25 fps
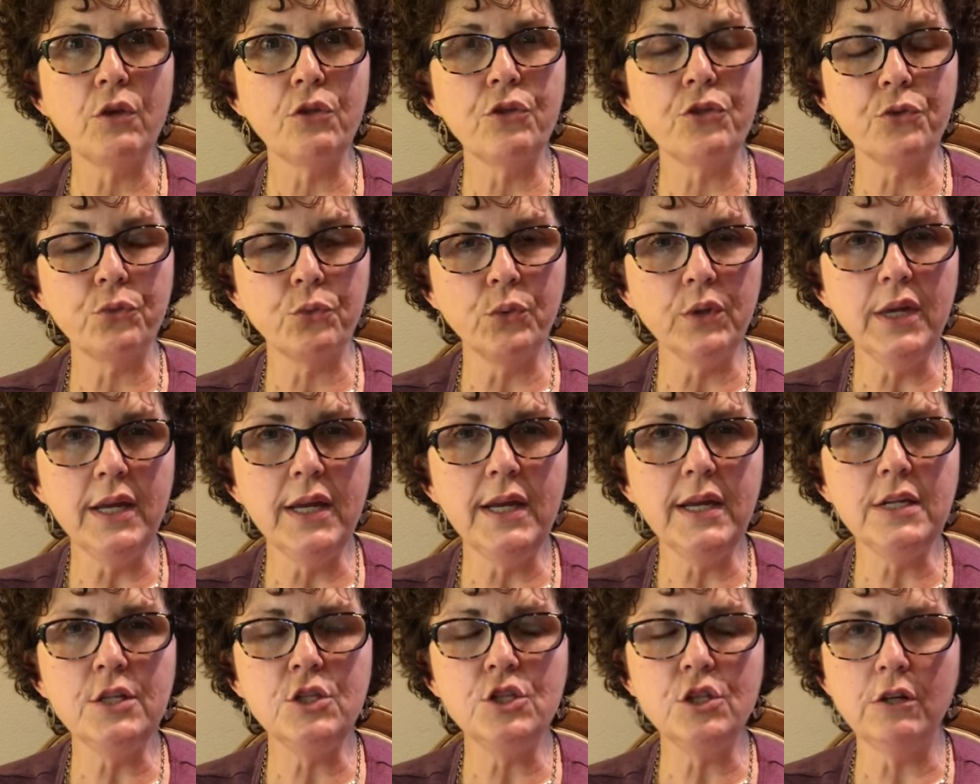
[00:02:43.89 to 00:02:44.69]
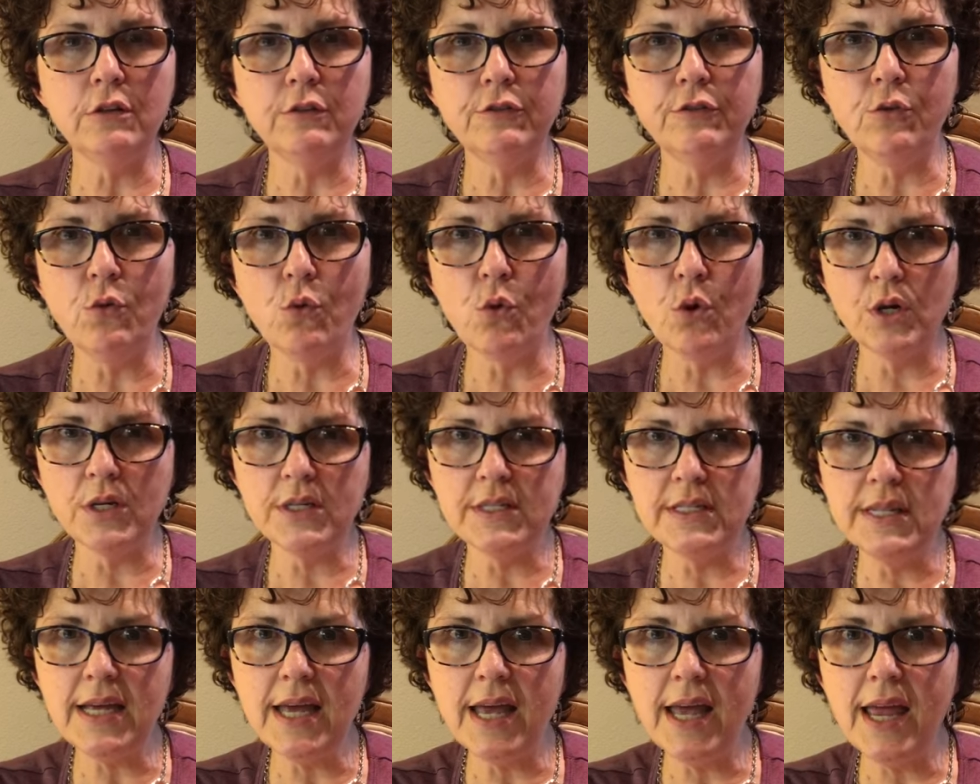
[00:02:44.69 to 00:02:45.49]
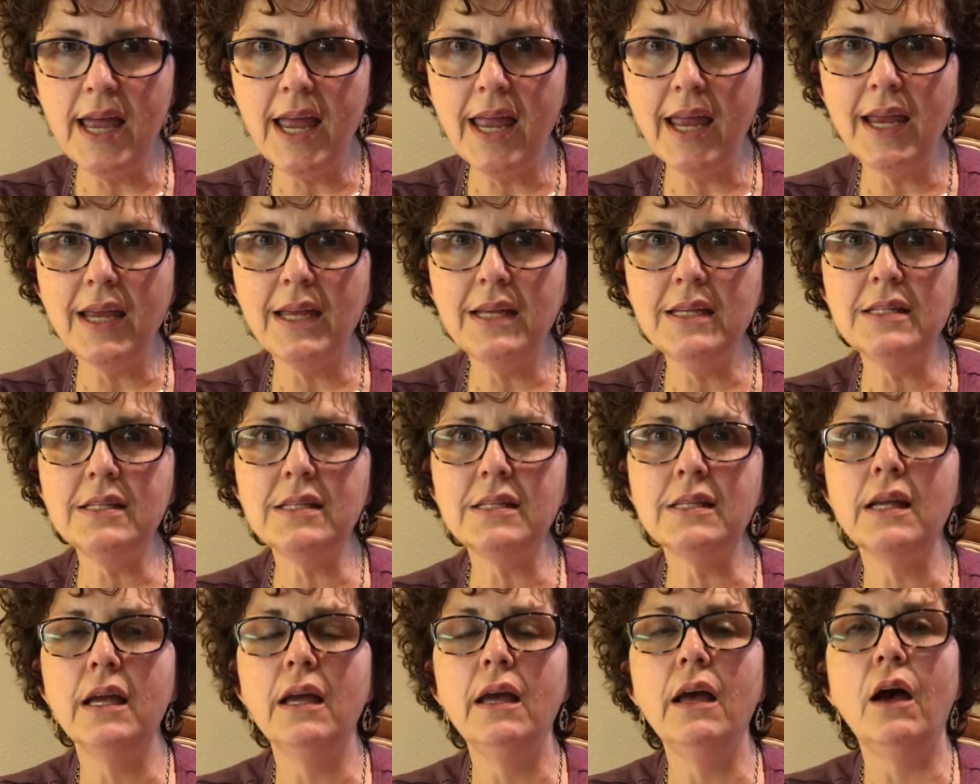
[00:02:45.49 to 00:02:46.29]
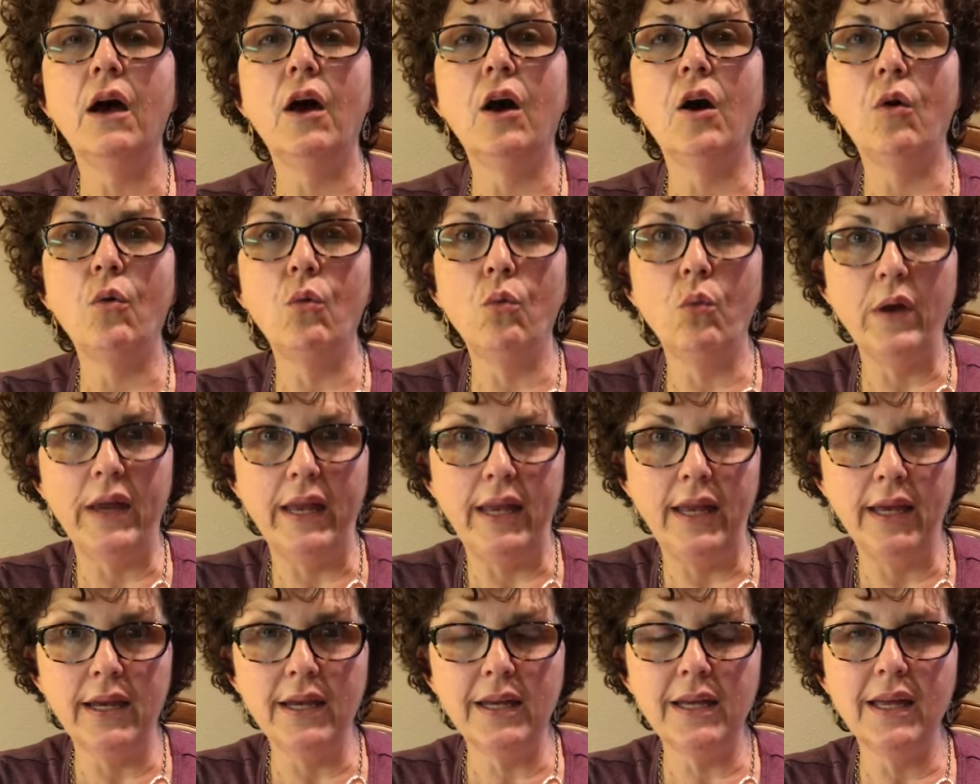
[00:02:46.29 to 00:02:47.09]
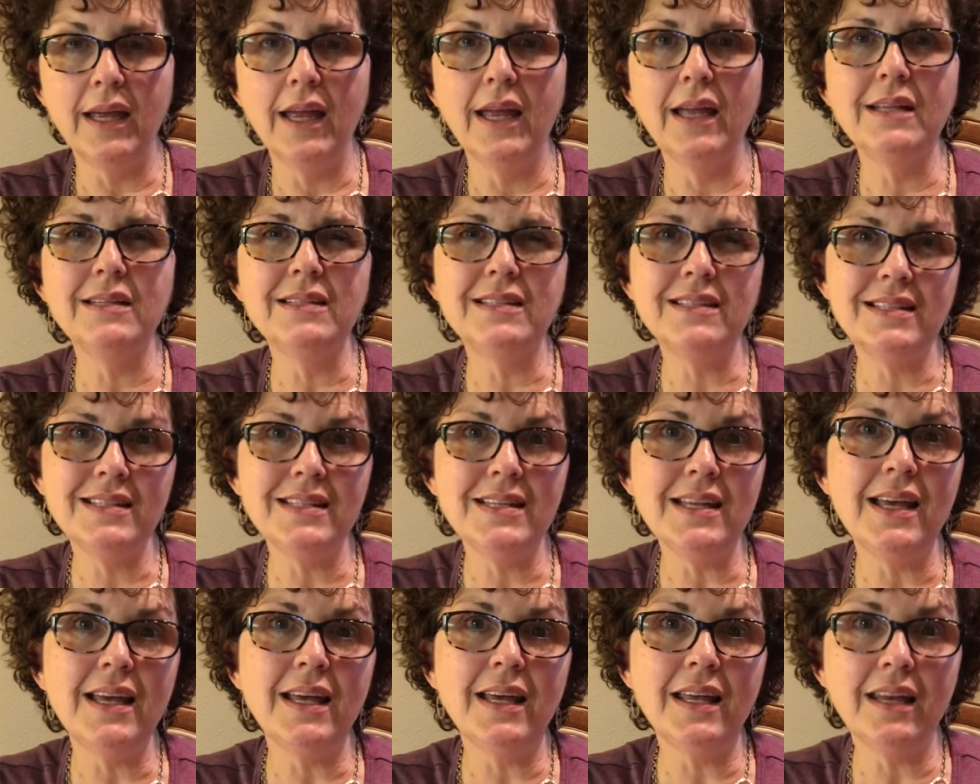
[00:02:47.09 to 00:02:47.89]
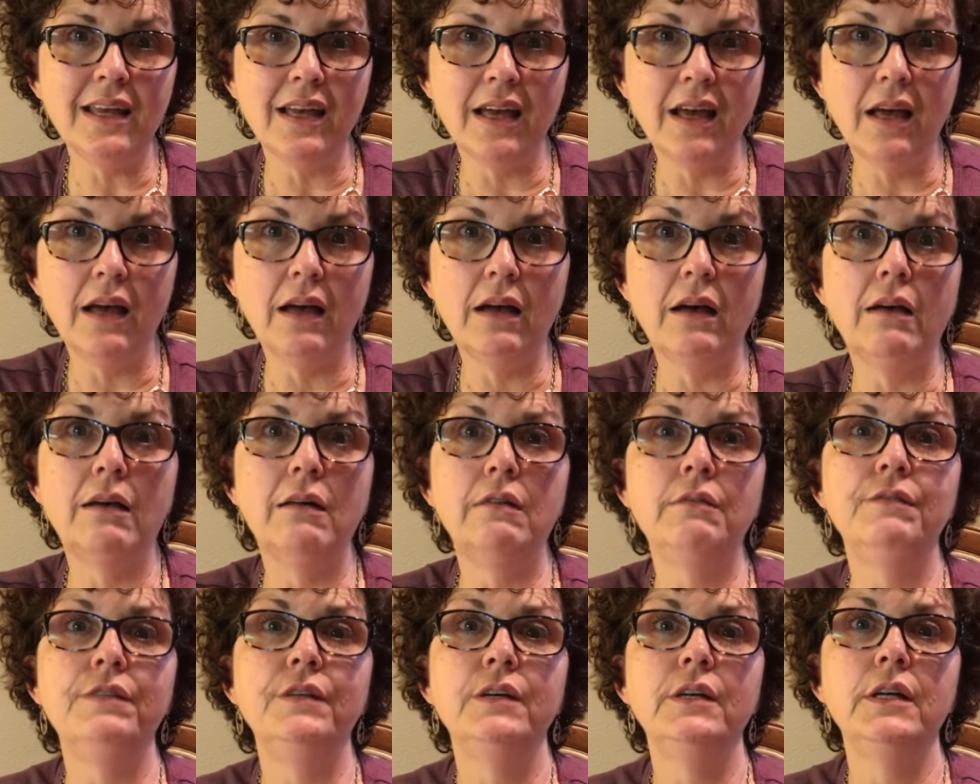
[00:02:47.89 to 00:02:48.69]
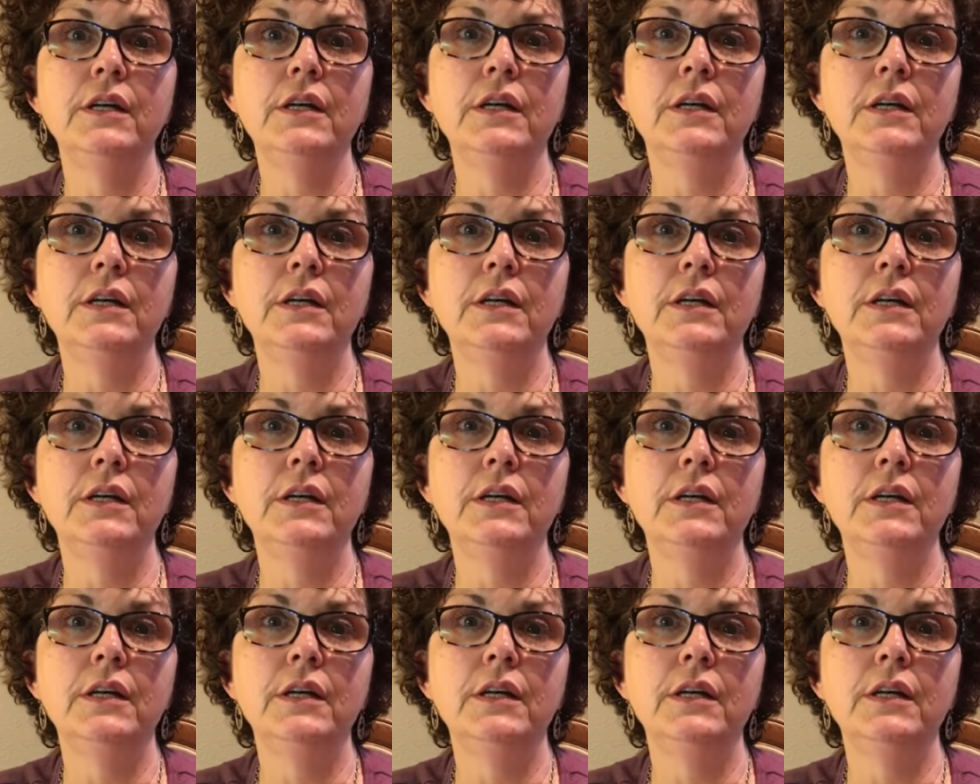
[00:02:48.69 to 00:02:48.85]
three to four days a week instead of